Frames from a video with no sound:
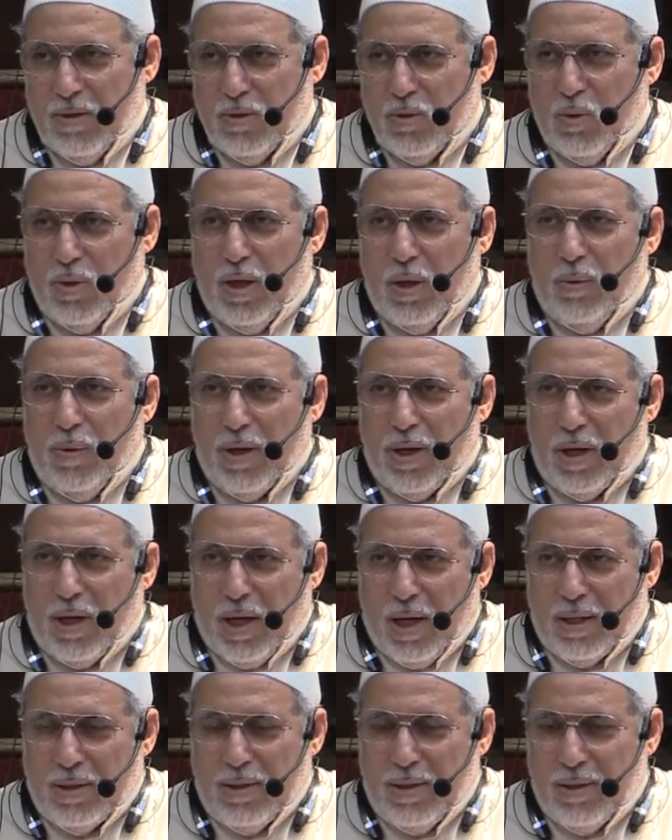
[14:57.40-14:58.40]
So they were
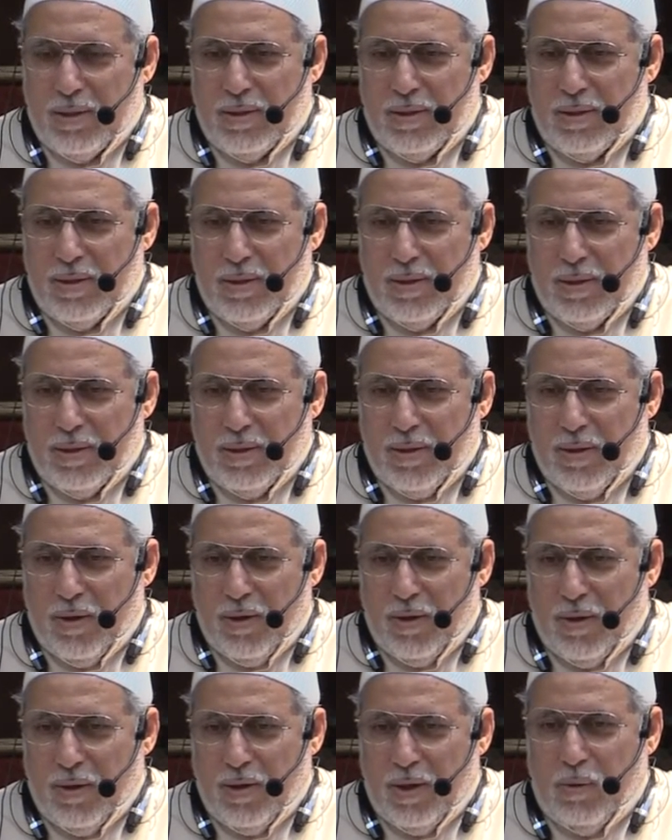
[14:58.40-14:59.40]
reluctant,
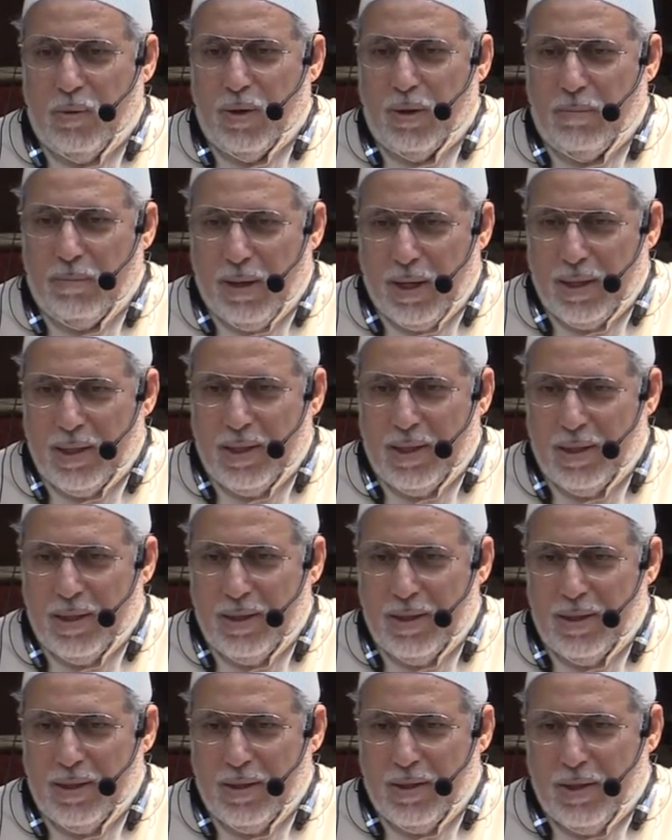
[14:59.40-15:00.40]
They were
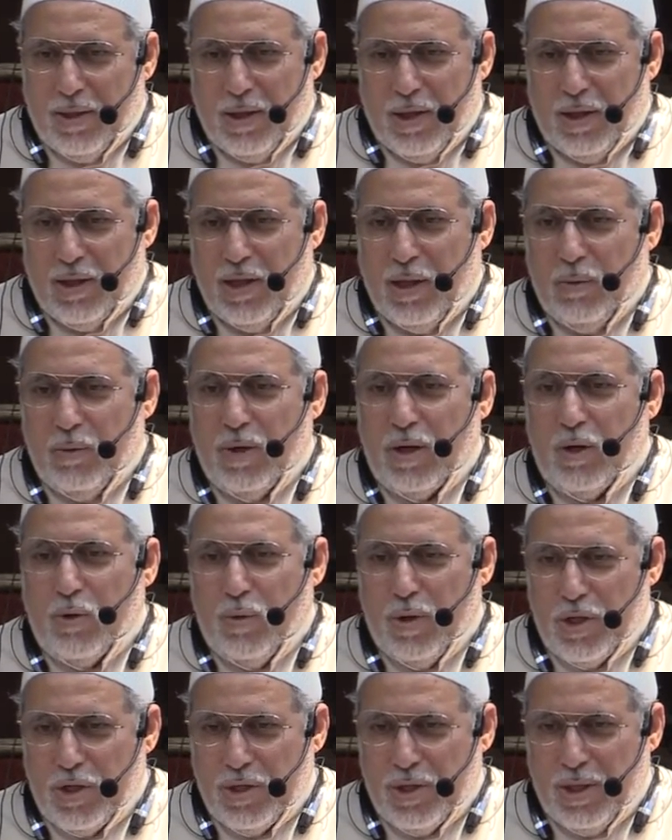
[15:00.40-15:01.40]
mocking, they were
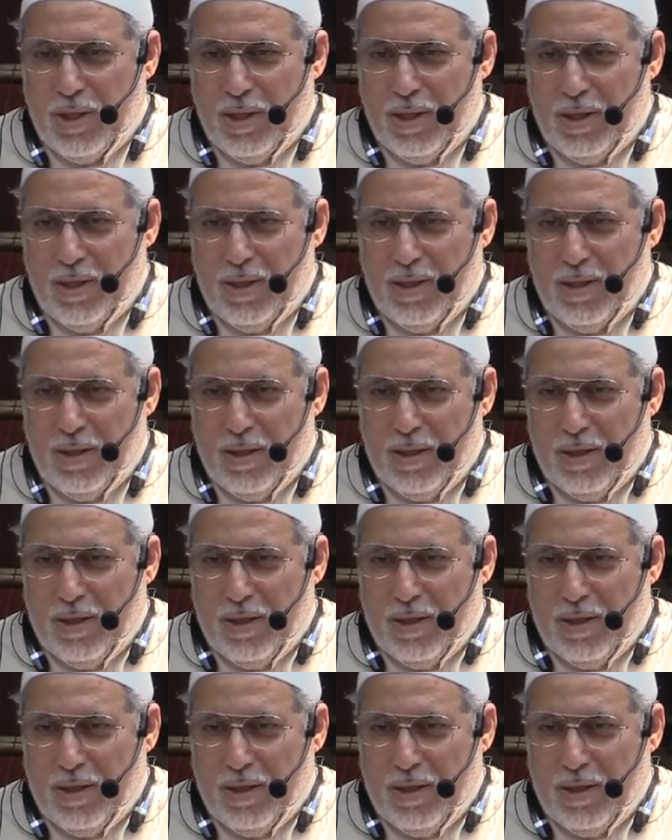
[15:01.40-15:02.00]
questioning,